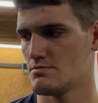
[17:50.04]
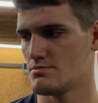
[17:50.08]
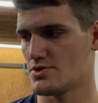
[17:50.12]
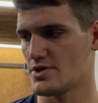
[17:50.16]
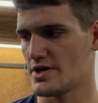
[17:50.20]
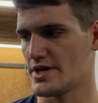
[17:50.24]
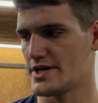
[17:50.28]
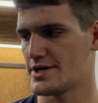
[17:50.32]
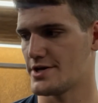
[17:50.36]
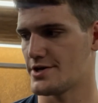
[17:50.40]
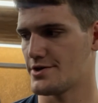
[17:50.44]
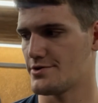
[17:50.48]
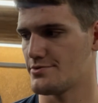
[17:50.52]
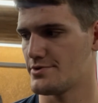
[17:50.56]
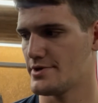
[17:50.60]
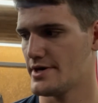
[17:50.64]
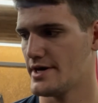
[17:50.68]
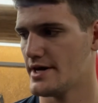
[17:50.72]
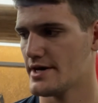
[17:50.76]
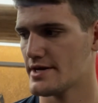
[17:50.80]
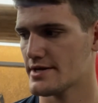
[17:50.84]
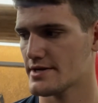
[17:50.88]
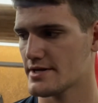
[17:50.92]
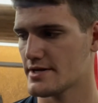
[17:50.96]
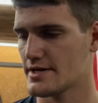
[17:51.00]
to do
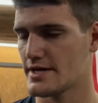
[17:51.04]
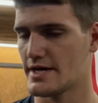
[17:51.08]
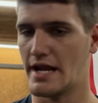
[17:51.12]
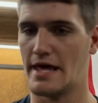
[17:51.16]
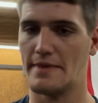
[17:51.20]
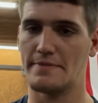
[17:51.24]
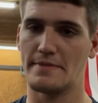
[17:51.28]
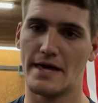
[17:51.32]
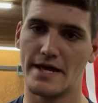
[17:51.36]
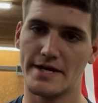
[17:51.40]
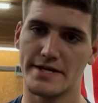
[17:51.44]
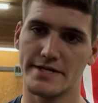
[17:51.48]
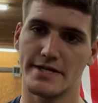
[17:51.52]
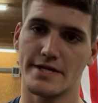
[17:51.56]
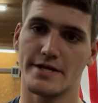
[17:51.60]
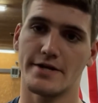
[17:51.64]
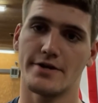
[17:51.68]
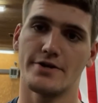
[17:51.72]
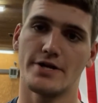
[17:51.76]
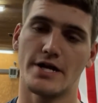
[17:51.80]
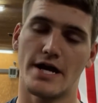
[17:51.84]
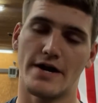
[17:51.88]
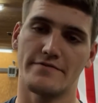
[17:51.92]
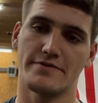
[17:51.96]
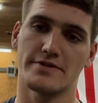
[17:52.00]
that, and I'd like to get to
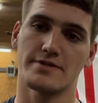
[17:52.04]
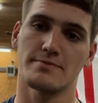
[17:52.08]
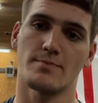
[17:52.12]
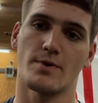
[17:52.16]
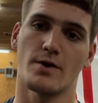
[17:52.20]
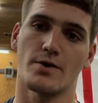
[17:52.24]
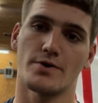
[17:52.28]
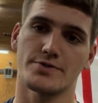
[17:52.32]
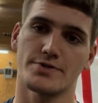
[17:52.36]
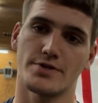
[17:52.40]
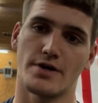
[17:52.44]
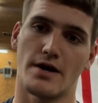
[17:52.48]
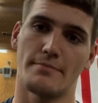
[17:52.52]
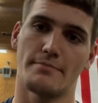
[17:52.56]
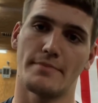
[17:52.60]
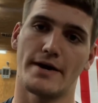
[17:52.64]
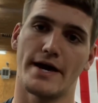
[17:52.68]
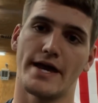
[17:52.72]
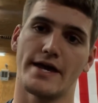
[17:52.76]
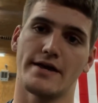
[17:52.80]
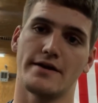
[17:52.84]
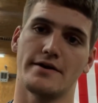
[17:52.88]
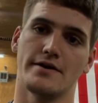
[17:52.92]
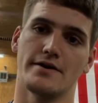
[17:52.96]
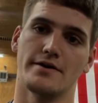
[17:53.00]
drive it tomorrow. So I
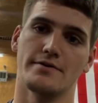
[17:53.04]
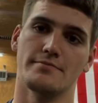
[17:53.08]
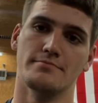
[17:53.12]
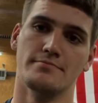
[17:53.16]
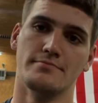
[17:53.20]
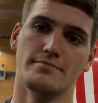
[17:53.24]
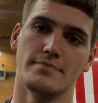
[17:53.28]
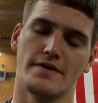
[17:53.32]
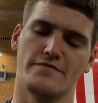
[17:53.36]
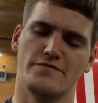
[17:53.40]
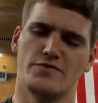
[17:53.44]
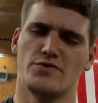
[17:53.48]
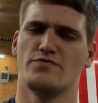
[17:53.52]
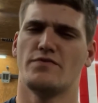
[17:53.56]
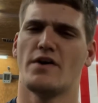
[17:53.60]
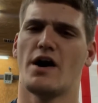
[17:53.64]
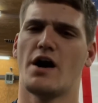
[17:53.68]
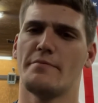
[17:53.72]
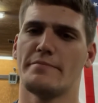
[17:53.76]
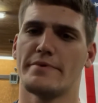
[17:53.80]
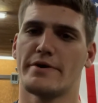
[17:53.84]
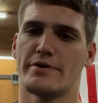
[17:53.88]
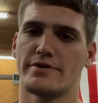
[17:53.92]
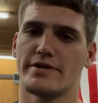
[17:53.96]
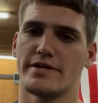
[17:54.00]
may, if you follow
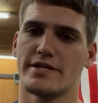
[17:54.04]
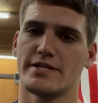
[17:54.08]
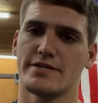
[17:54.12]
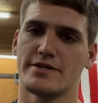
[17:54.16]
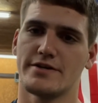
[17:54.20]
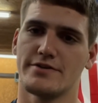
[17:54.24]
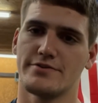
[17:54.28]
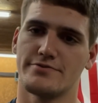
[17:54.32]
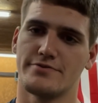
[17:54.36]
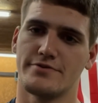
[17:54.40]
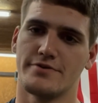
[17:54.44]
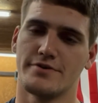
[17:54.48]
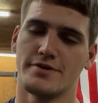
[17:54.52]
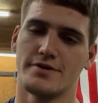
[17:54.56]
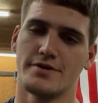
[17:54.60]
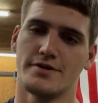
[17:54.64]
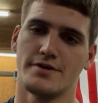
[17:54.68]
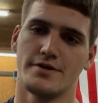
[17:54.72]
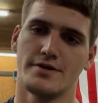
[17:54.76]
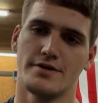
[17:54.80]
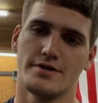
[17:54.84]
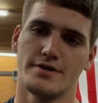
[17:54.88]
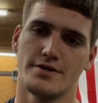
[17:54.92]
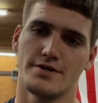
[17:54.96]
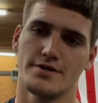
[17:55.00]
me on any other
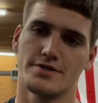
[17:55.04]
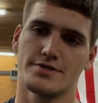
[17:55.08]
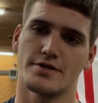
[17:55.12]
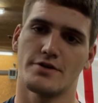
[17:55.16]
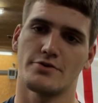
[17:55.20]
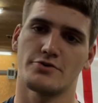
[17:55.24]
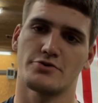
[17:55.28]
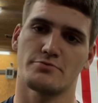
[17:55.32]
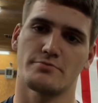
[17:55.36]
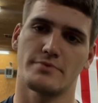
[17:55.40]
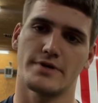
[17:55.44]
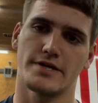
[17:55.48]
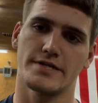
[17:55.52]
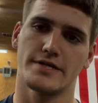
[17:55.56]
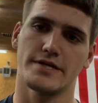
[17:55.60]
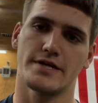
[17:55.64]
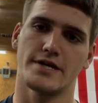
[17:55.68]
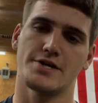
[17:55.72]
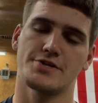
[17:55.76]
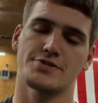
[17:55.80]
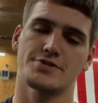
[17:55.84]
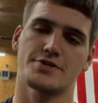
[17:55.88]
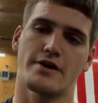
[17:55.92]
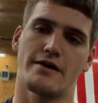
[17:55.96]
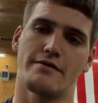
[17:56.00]
social media,
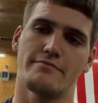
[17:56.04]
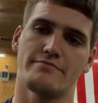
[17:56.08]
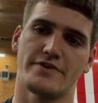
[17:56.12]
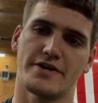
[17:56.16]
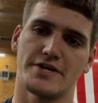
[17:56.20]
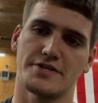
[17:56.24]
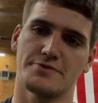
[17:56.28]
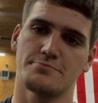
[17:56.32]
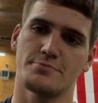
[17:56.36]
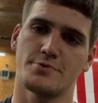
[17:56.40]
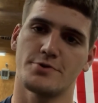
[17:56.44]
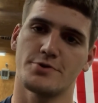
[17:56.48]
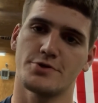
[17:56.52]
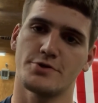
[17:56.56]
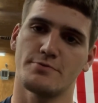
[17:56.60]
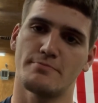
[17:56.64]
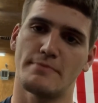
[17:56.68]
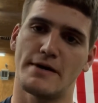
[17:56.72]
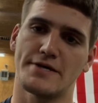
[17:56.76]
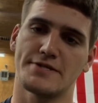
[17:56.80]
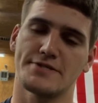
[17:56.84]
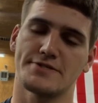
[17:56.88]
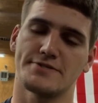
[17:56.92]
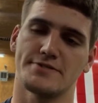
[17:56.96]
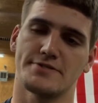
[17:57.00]
Instagram, Facebook, you
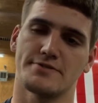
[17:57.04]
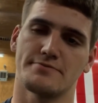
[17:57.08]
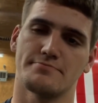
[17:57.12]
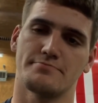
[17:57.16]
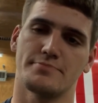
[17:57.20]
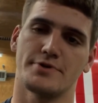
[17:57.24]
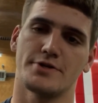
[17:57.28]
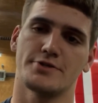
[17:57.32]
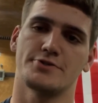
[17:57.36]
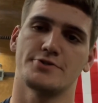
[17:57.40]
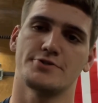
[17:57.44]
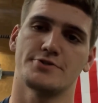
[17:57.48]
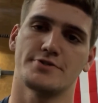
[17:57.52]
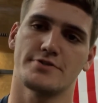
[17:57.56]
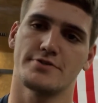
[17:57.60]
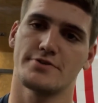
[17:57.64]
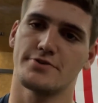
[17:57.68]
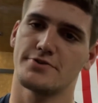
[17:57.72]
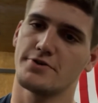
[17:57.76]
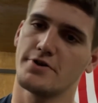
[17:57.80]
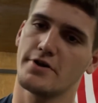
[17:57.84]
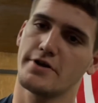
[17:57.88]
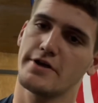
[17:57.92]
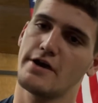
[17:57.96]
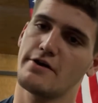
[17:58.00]
may see some pictures of the
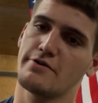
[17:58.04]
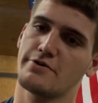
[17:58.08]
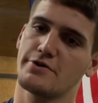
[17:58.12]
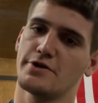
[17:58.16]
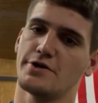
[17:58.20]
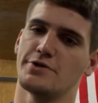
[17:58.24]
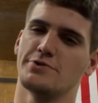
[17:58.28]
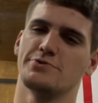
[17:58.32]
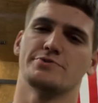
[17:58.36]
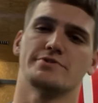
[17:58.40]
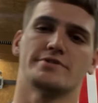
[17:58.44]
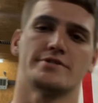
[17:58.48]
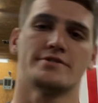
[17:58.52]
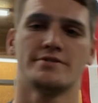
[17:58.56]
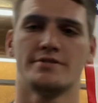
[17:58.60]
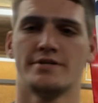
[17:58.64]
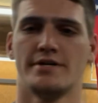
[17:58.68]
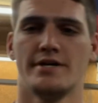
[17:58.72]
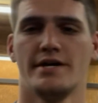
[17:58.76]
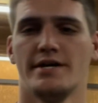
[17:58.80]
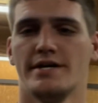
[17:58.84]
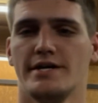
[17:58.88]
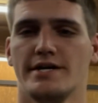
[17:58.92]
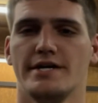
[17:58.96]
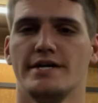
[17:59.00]
truck out cruising.
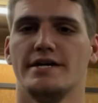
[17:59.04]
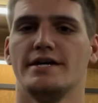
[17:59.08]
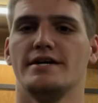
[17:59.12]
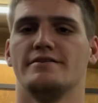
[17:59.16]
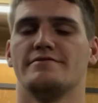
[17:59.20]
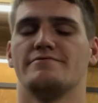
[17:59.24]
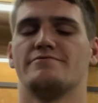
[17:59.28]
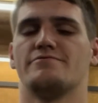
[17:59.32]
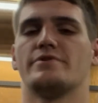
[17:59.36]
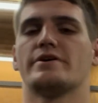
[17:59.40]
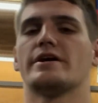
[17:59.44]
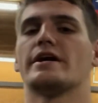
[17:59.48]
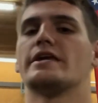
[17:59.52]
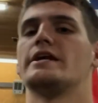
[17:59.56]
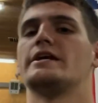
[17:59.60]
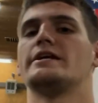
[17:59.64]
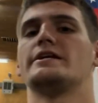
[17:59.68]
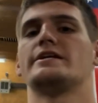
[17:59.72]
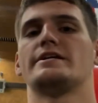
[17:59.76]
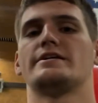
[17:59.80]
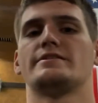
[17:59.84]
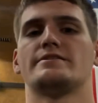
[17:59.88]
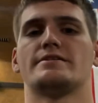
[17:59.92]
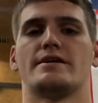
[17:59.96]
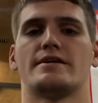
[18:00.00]
If we get
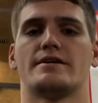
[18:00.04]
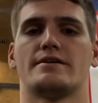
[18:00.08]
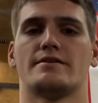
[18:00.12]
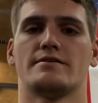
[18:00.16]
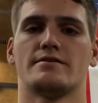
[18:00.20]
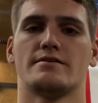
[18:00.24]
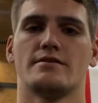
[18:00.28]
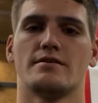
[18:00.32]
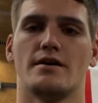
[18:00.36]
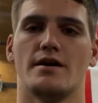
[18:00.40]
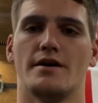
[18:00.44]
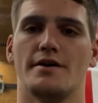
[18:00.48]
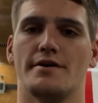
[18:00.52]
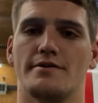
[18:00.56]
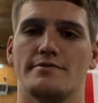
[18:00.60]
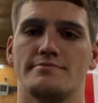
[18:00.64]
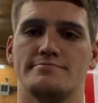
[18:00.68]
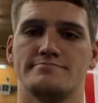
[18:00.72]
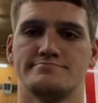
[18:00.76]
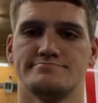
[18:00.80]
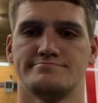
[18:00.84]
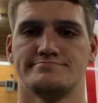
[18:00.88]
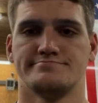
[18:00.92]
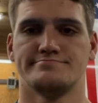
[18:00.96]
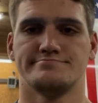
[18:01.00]
anything
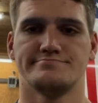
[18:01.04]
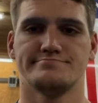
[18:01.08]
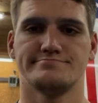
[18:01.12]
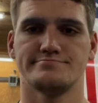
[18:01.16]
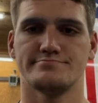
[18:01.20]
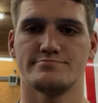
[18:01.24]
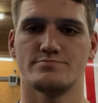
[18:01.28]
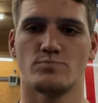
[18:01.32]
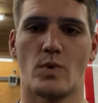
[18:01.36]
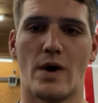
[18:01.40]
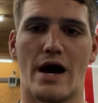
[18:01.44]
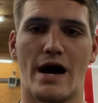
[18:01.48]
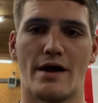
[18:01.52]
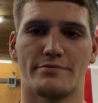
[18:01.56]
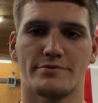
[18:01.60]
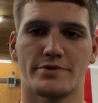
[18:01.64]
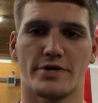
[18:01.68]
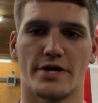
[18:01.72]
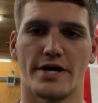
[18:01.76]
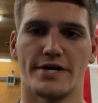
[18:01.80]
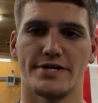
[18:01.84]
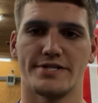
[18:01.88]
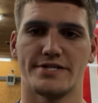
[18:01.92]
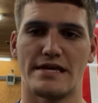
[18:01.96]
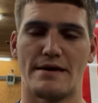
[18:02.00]
wild and
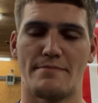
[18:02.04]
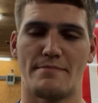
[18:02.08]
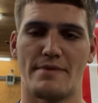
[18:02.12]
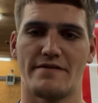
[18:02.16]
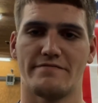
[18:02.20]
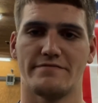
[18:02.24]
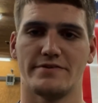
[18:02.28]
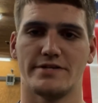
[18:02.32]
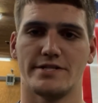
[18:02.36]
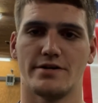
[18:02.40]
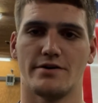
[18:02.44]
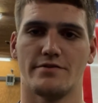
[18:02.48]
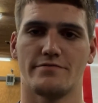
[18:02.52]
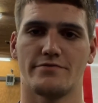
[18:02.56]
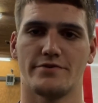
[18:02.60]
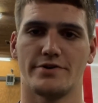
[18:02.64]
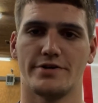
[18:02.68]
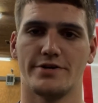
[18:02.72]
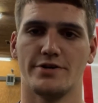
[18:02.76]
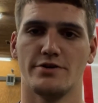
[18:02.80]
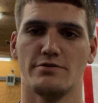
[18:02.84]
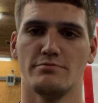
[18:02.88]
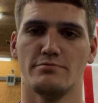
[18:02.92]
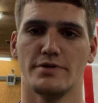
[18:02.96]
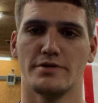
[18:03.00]
crazy, I may video it for
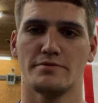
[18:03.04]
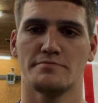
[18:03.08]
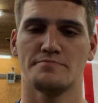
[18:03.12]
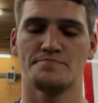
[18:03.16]
here. But